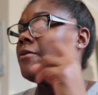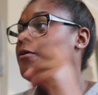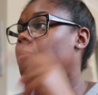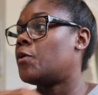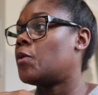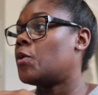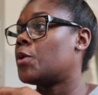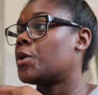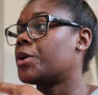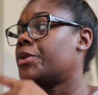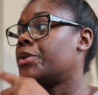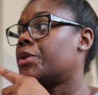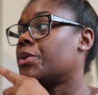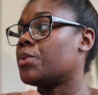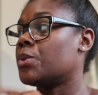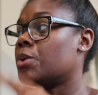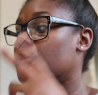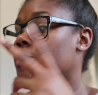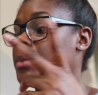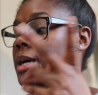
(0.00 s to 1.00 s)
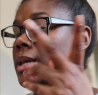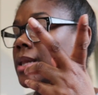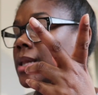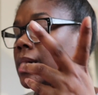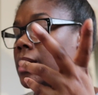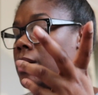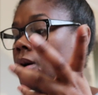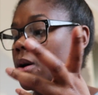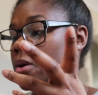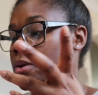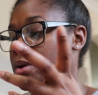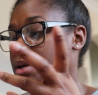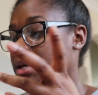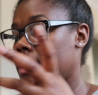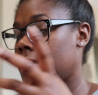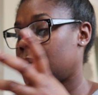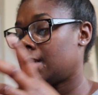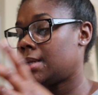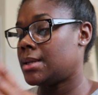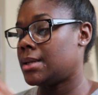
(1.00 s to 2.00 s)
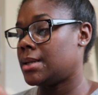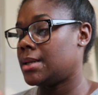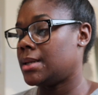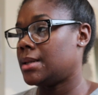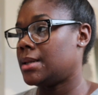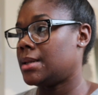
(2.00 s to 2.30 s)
for the room that they go in,